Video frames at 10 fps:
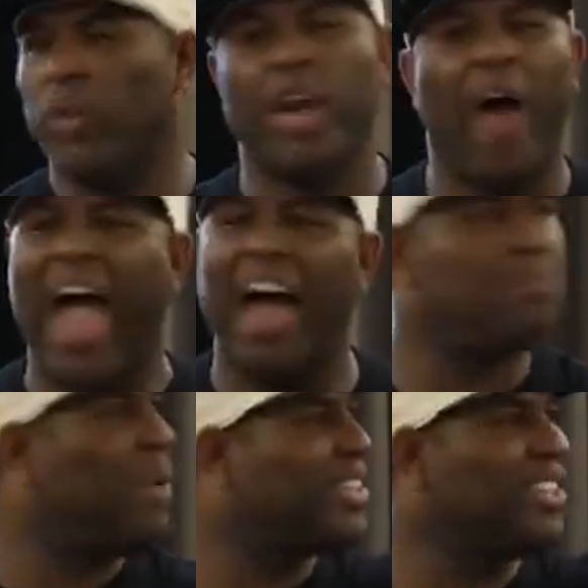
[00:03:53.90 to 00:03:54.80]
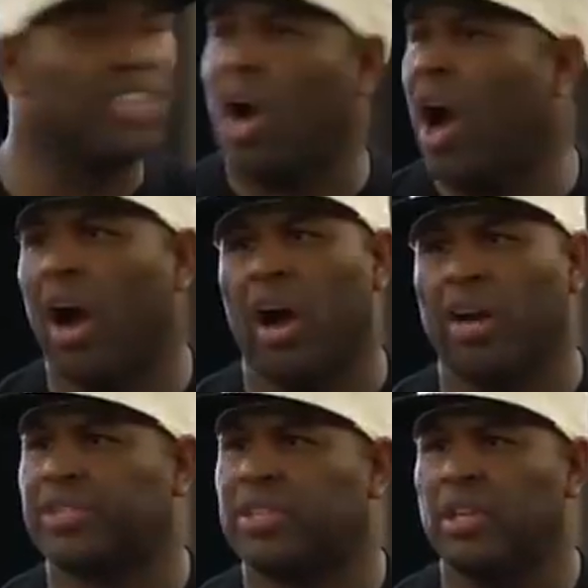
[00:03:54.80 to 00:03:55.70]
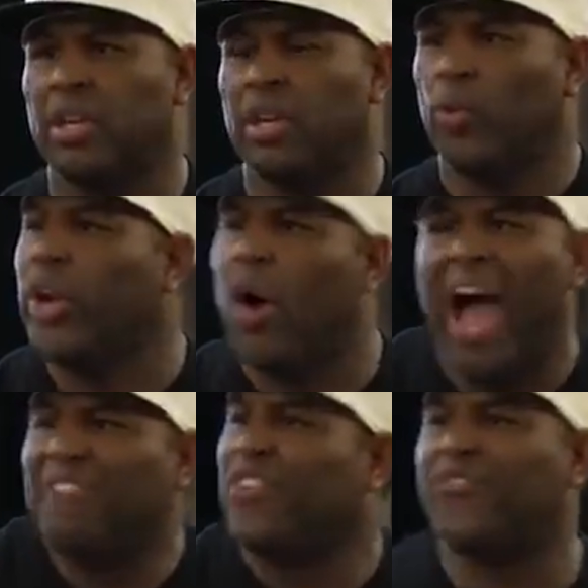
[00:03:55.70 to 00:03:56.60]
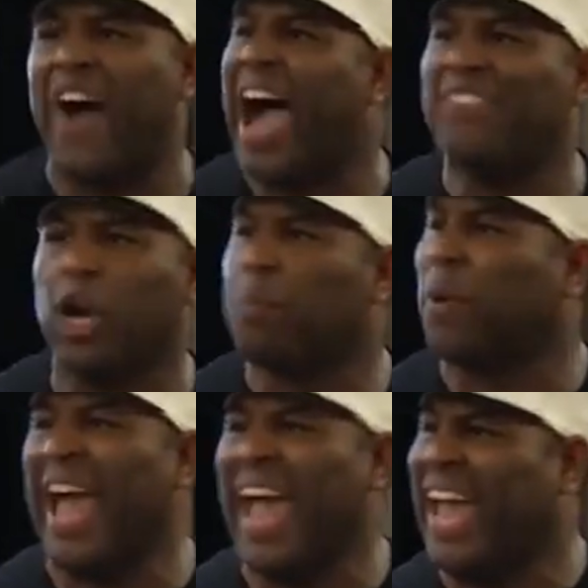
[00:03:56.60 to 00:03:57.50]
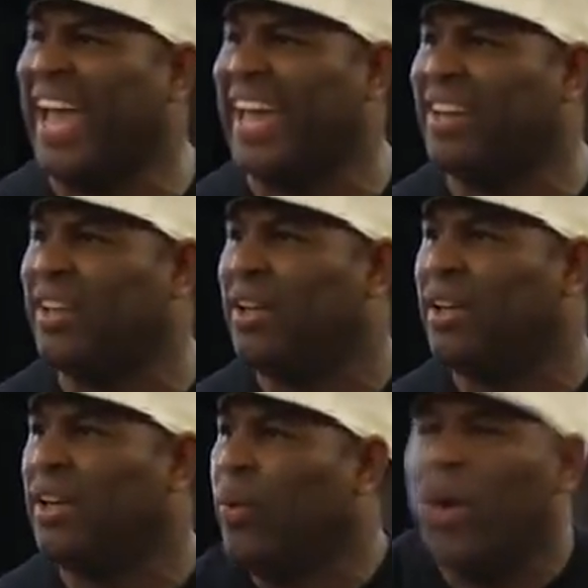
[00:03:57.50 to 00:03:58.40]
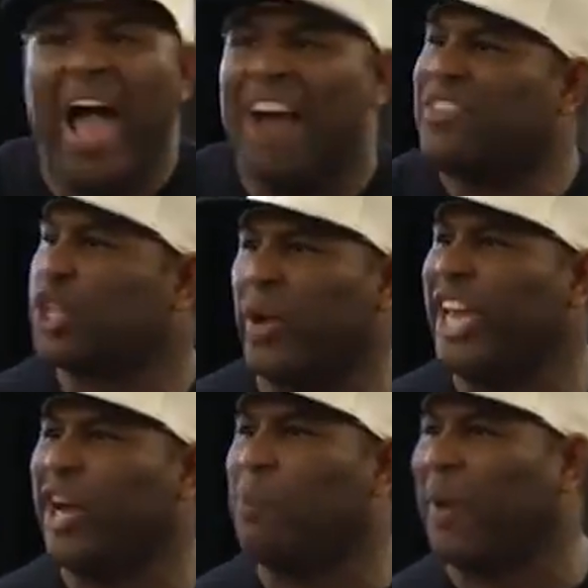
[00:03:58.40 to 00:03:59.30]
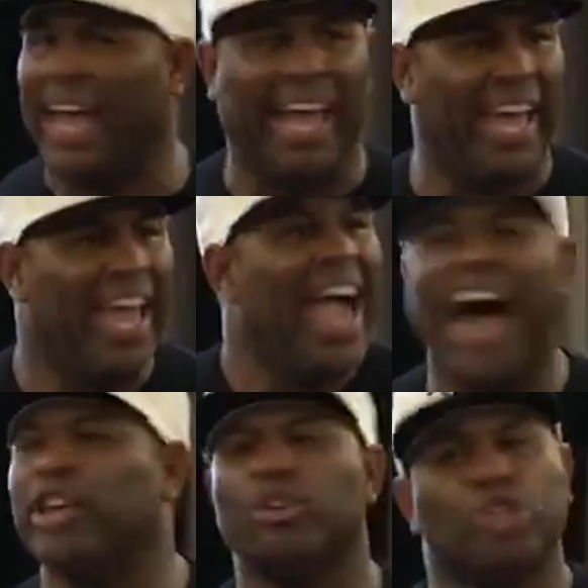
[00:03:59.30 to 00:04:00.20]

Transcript: We don't have business cards. We don't have a five-year plan. We don't have a three-year plan. How do